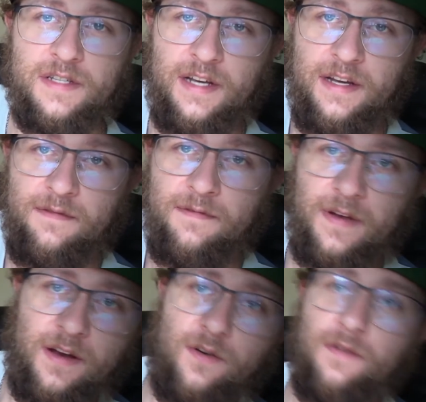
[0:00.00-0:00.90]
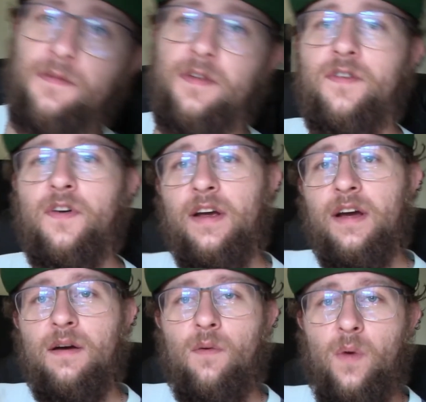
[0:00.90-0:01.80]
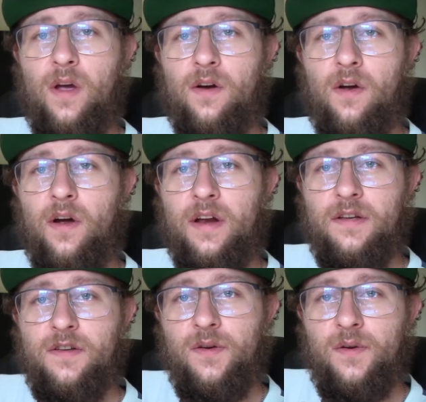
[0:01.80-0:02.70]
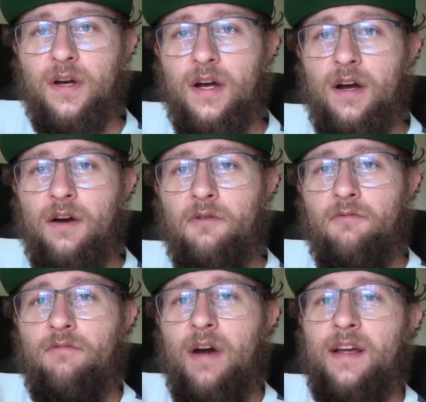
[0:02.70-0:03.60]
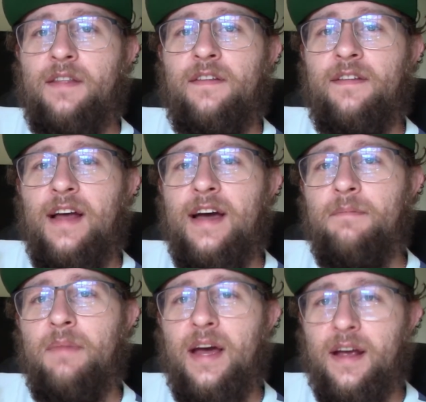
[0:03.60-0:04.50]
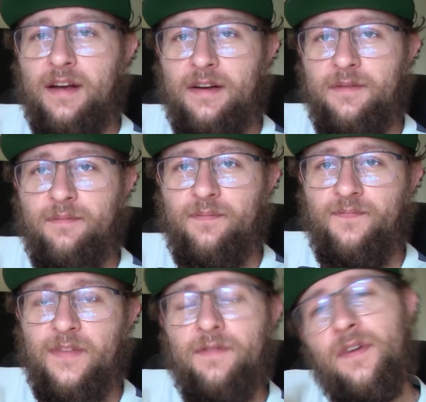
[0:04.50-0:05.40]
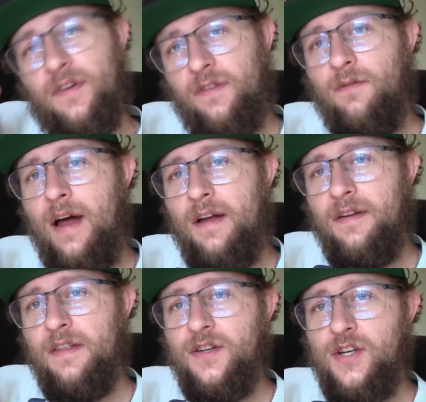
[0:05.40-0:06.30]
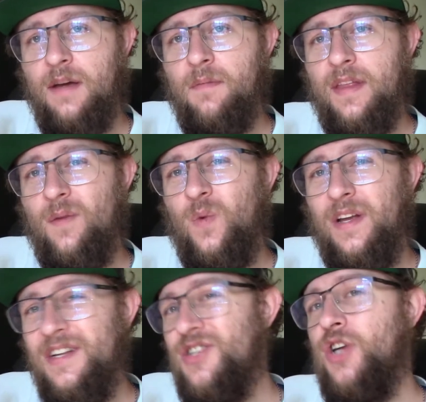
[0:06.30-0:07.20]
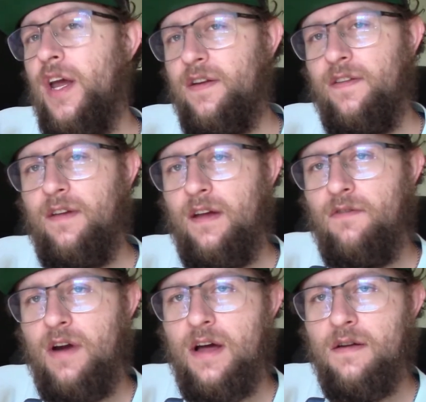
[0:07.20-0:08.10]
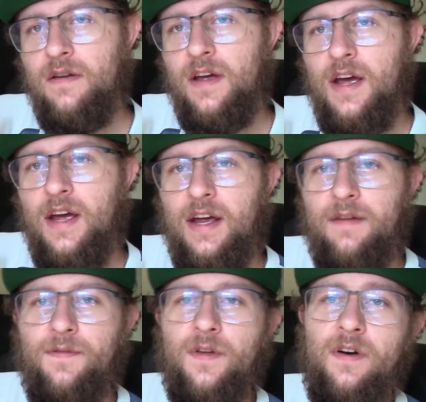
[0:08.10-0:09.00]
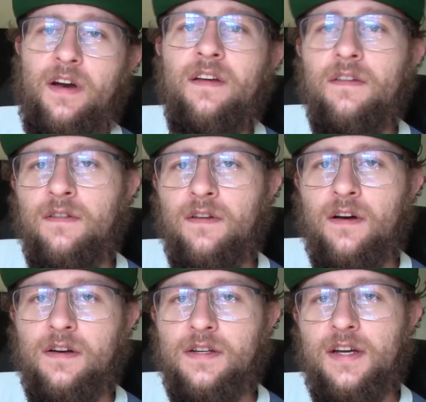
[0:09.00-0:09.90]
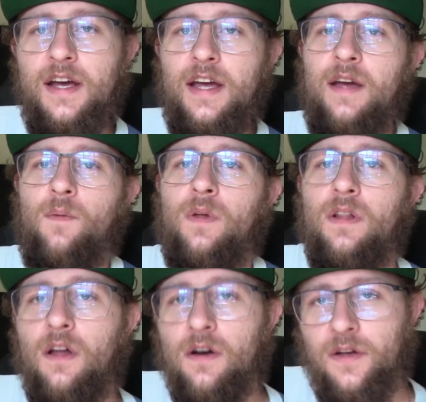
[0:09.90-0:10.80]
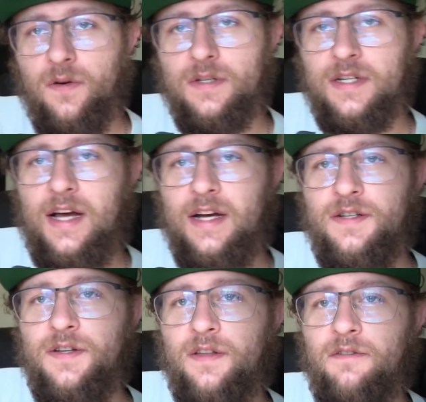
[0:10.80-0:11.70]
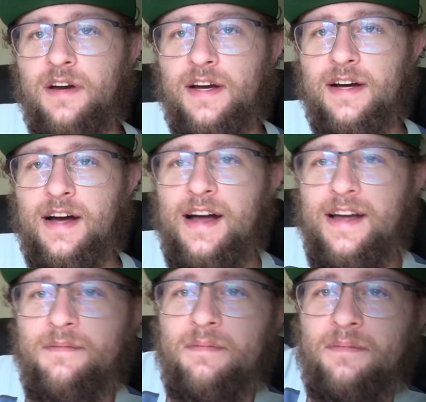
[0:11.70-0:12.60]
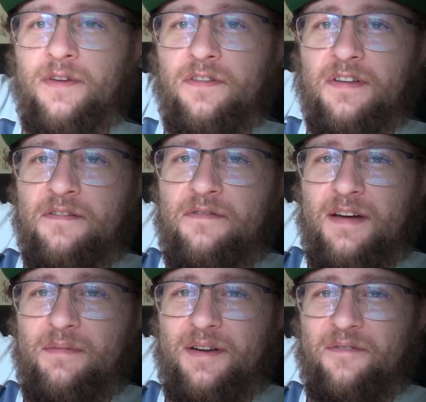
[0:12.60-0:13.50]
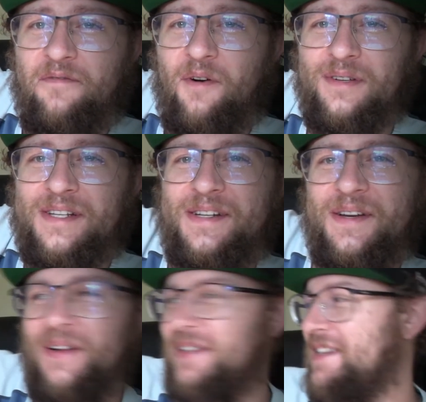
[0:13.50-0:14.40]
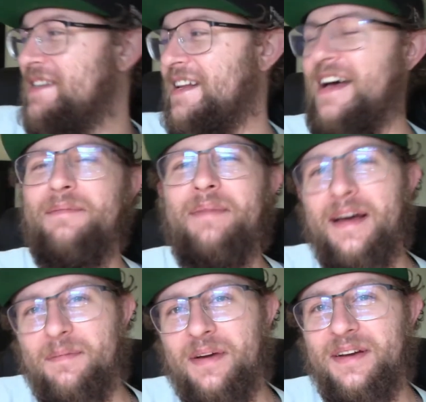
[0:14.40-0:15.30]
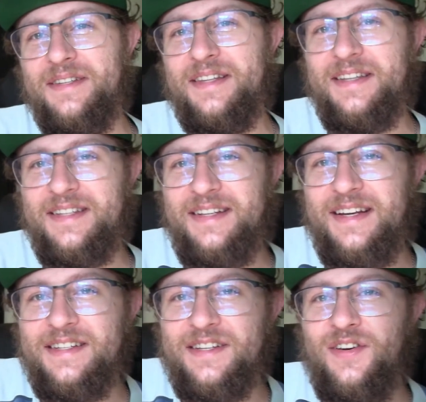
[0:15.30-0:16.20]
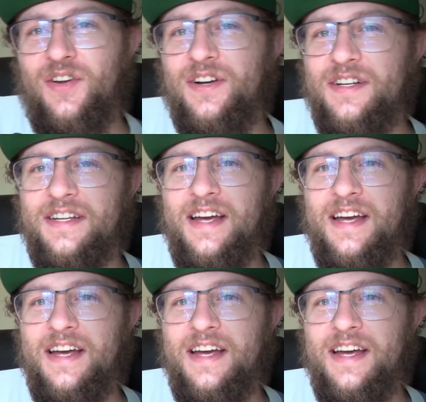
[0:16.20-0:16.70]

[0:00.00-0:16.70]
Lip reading: again, finger off the trigger, we are going to rack the slide back. If there is a round in the chamber, that will eject said round. If there is not, it will lock your slide to the rear. I am using a fair bit of force to hold the slide back because this does not